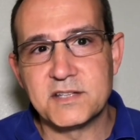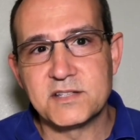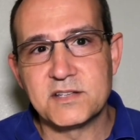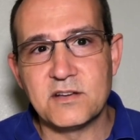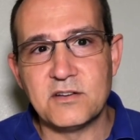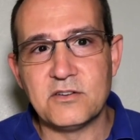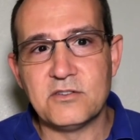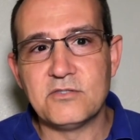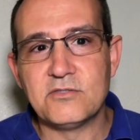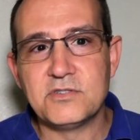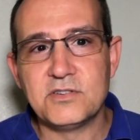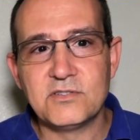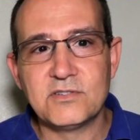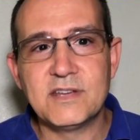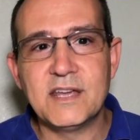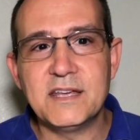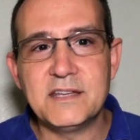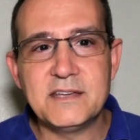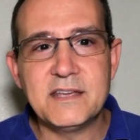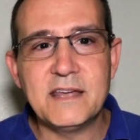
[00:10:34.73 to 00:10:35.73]
So you
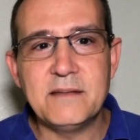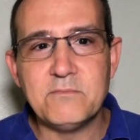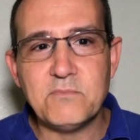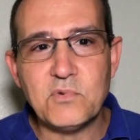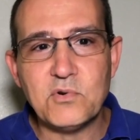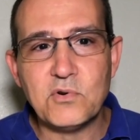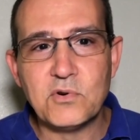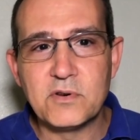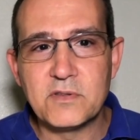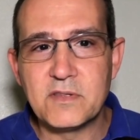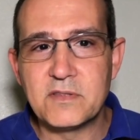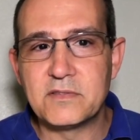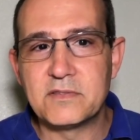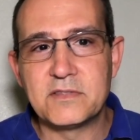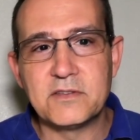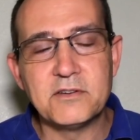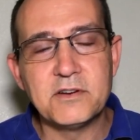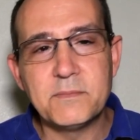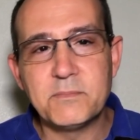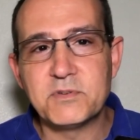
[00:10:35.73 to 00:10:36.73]
get more than
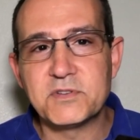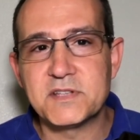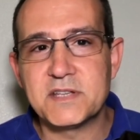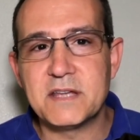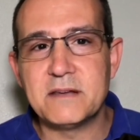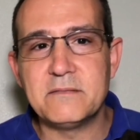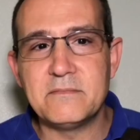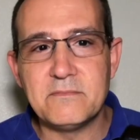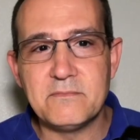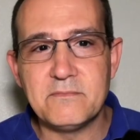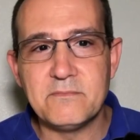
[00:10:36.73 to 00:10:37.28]
30%